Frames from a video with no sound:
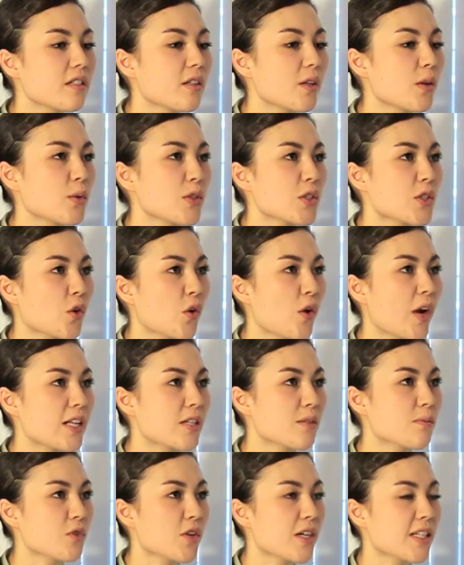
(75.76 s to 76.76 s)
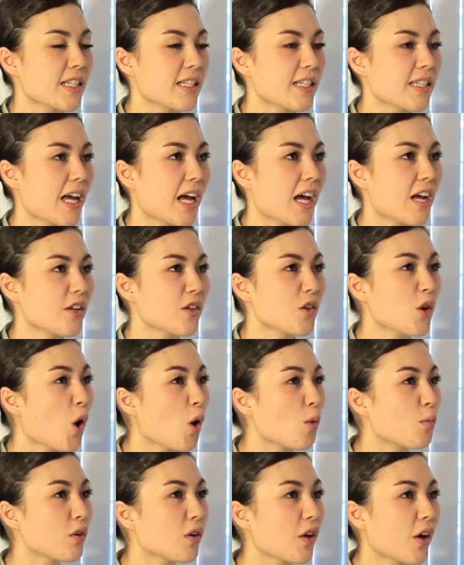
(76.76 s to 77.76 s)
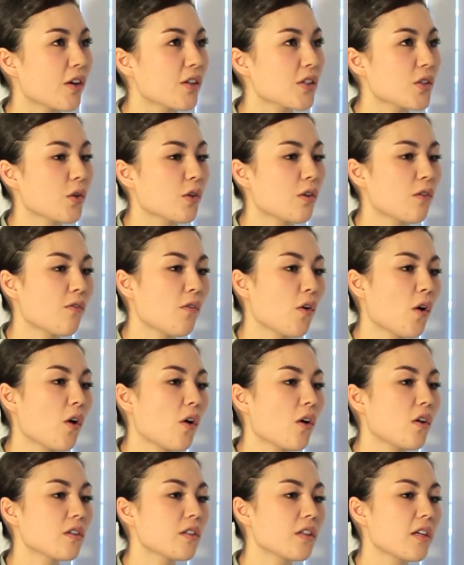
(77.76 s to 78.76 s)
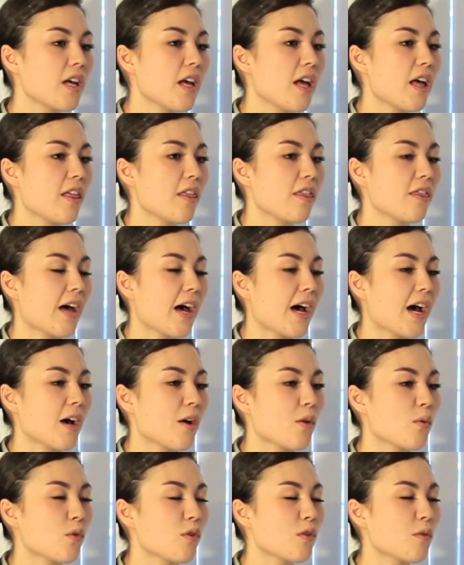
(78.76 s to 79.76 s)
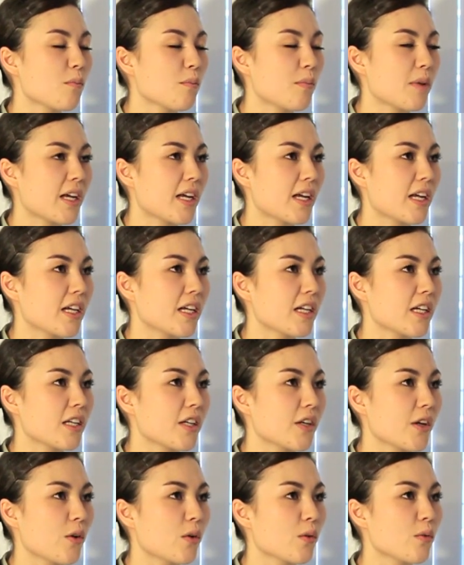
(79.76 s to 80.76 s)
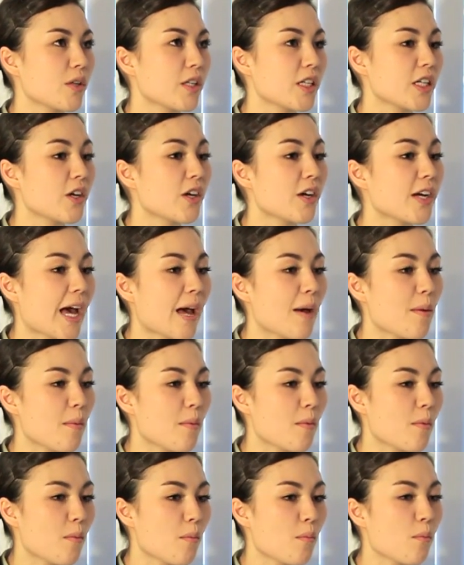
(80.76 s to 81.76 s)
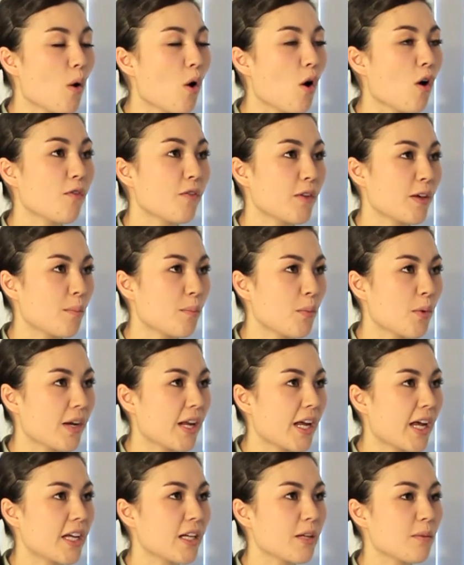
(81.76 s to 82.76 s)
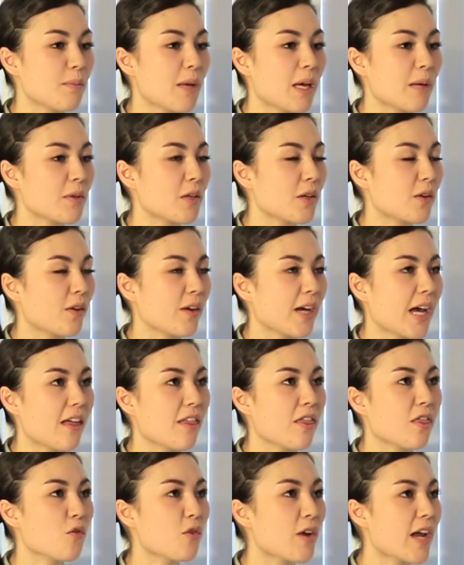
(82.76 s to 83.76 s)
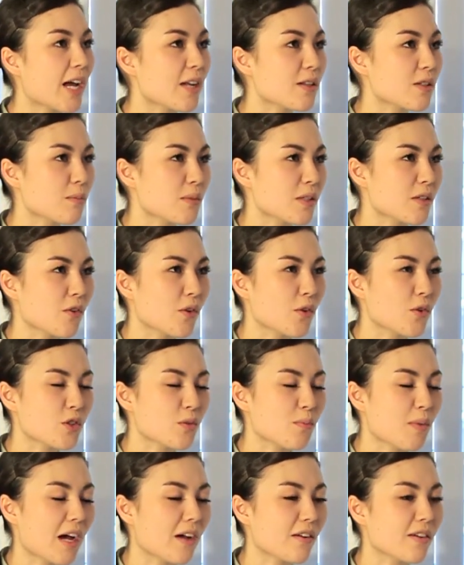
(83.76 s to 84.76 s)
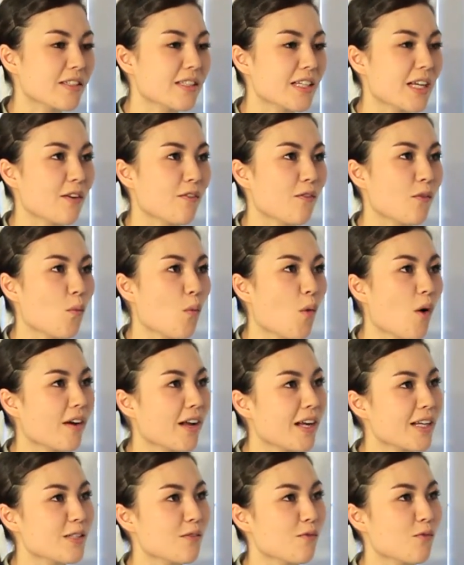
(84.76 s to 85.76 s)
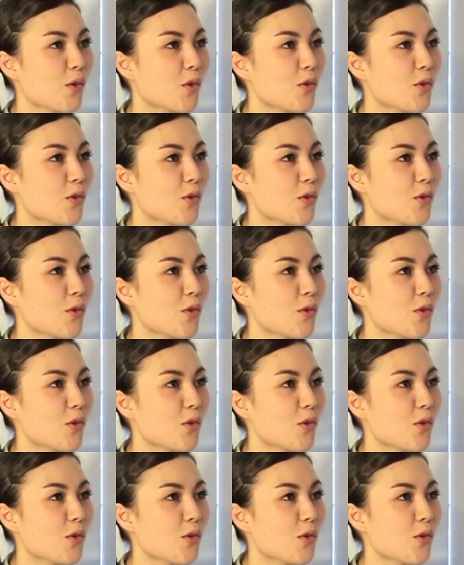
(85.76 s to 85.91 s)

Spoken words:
do was to create some dresses that normal girls could afford, that wouldn't be, you could get more for your money. Maybe you could get 3 items for £100 instead of 1 item for